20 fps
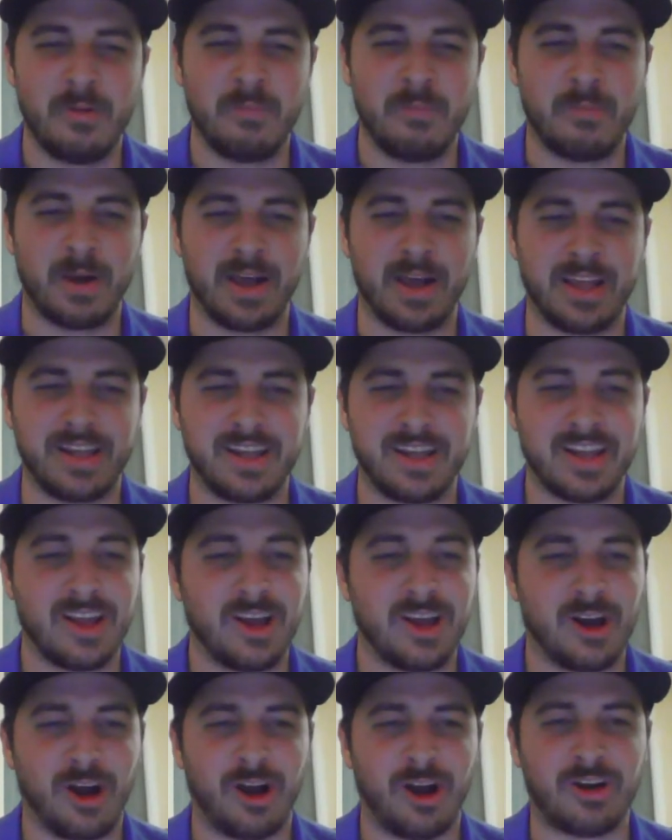But
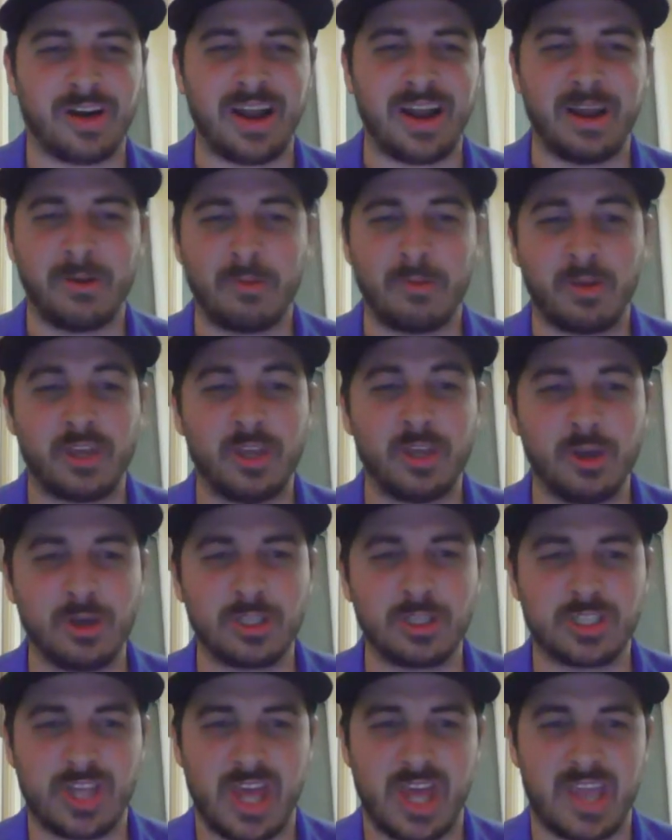all right,
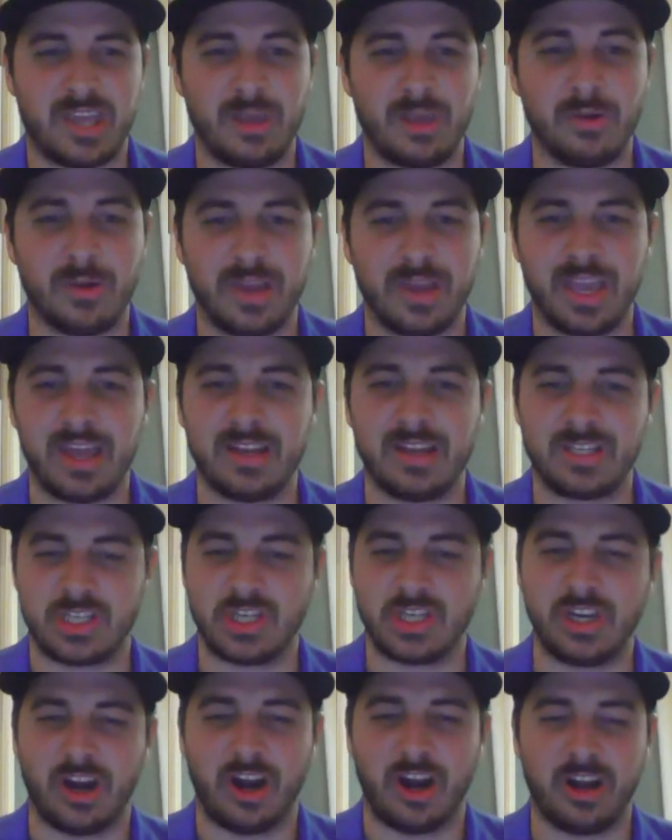huge thank you again
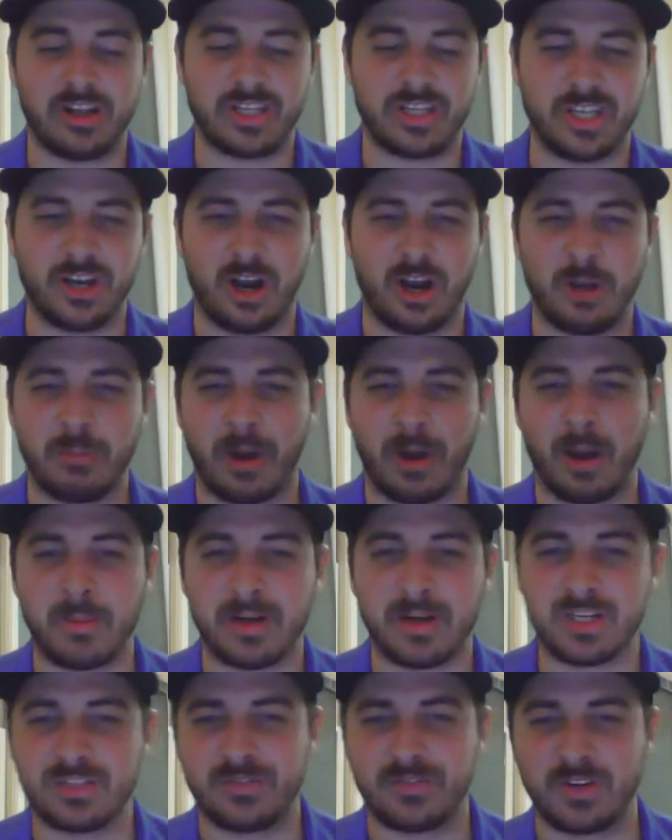to Yard
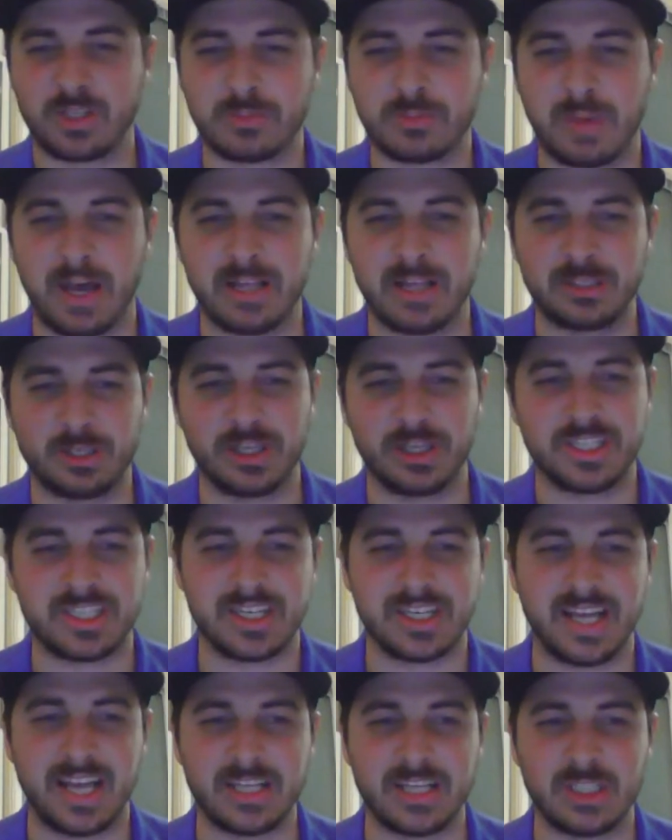Barbers for sponsoring
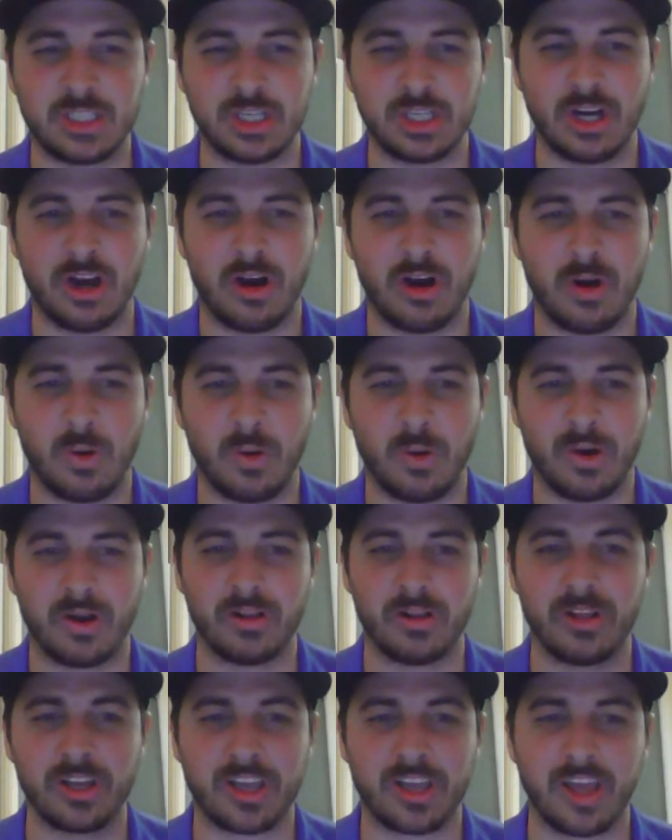tonight's show.
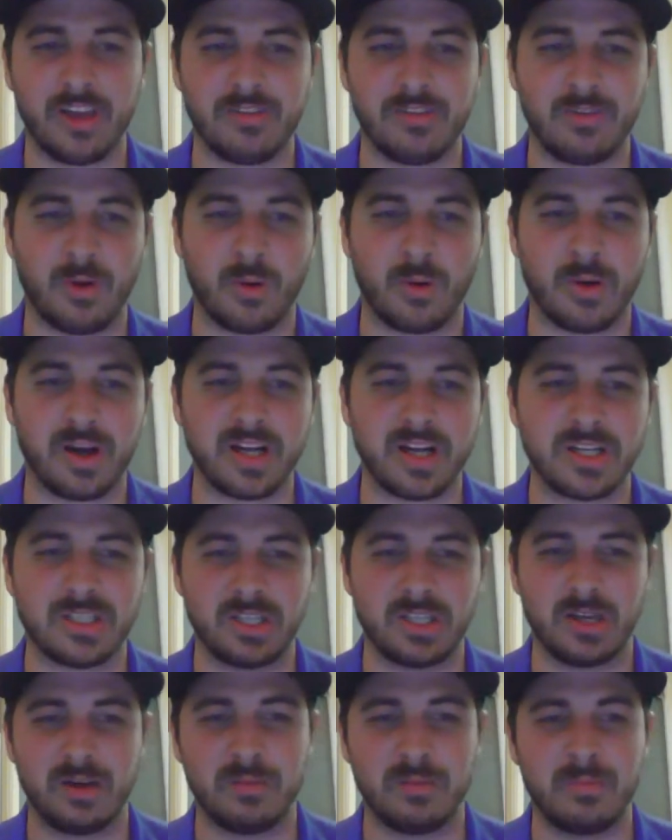We're looking forward
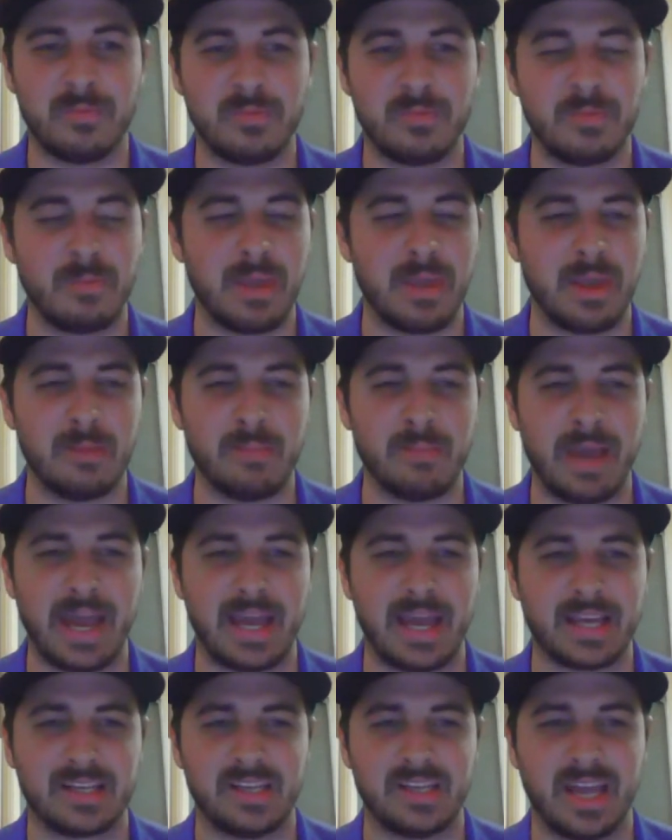to being
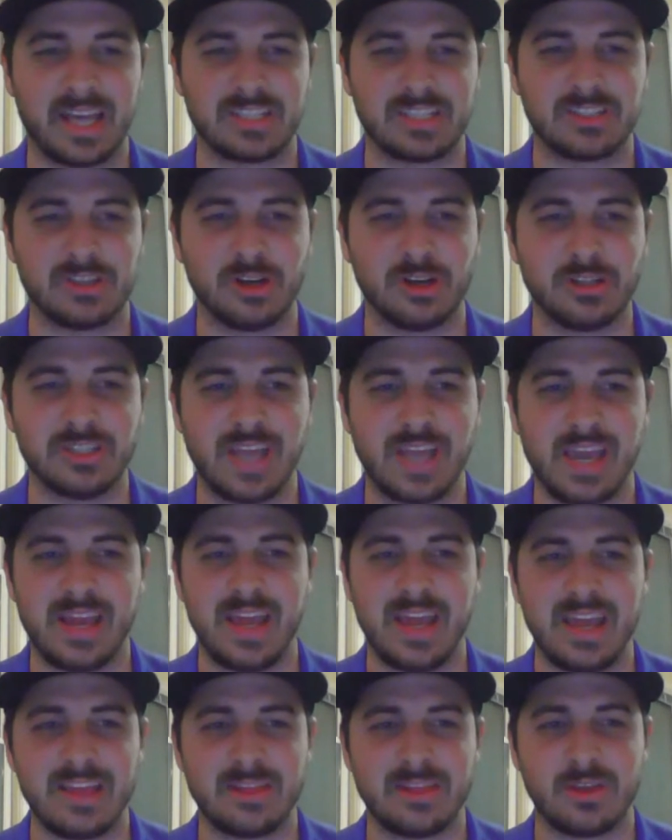back next
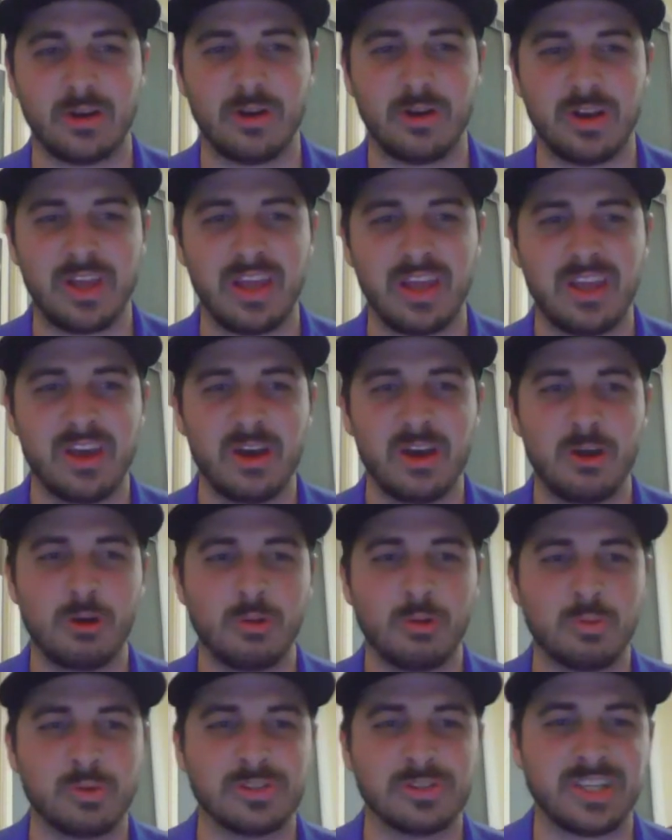Thursday at 8:30.
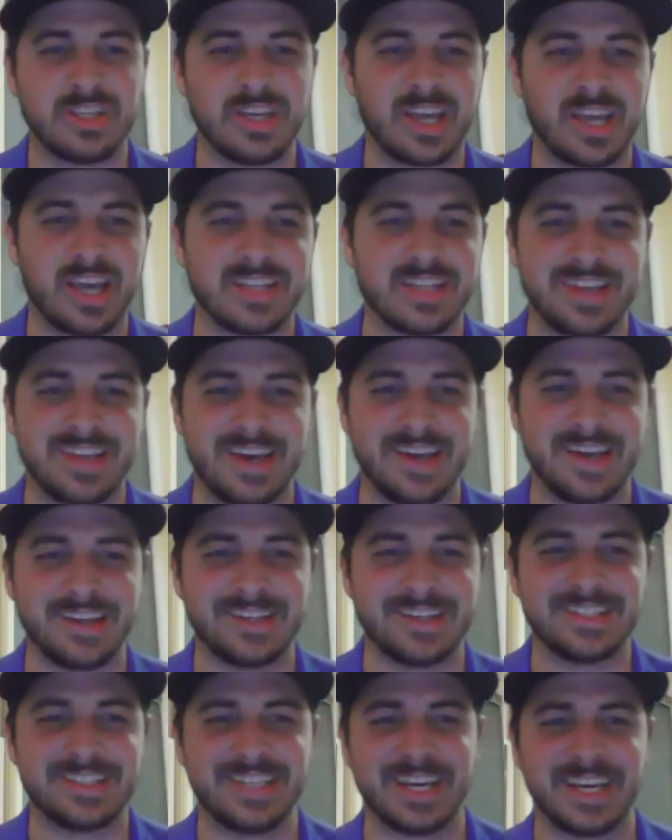We'll see you guys
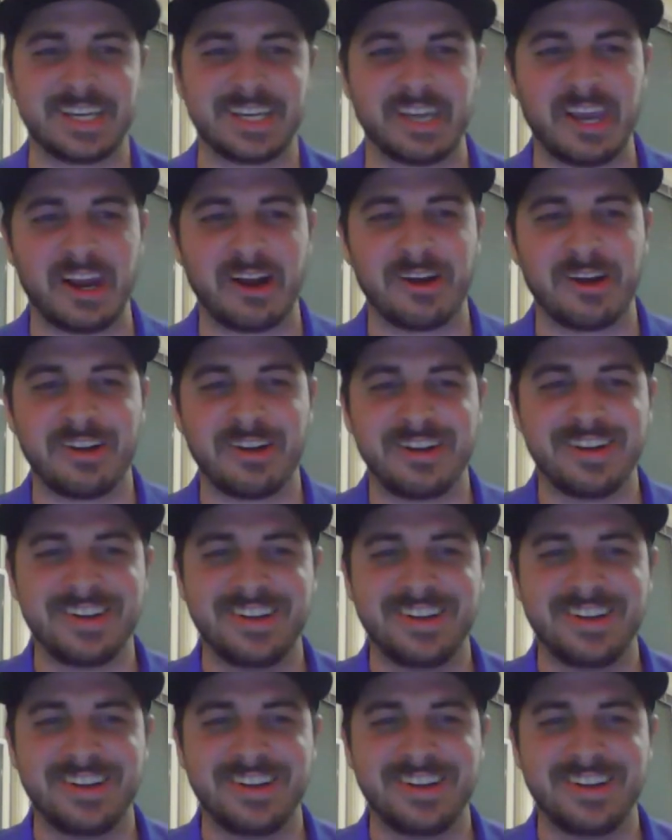then. Take care.